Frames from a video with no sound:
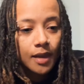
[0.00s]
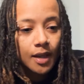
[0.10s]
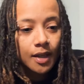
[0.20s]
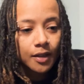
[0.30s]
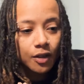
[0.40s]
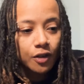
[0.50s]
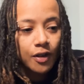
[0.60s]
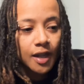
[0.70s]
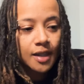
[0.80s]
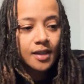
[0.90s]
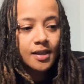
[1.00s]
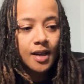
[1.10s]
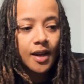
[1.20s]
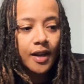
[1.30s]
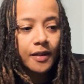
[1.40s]
and the greatness
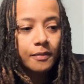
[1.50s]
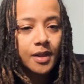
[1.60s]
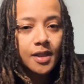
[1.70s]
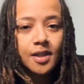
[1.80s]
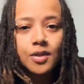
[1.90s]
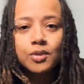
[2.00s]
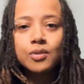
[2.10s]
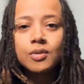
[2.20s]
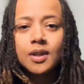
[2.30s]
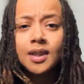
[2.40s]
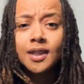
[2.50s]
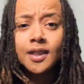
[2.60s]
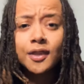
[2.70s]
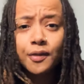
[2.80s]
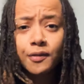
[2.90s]
that I am meant to
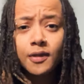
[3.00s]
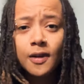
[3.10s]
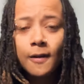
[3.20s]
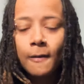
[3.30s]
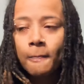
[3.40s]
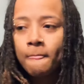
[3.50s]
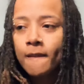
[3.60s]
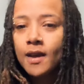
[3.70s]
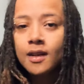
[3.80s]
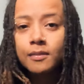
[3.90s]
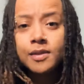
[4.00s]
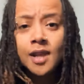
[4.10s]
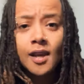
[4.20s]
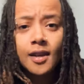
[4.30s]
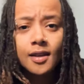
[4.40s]
achieve and
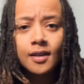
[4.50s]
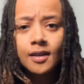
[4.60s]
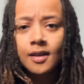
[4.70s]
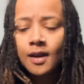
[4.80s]
obtain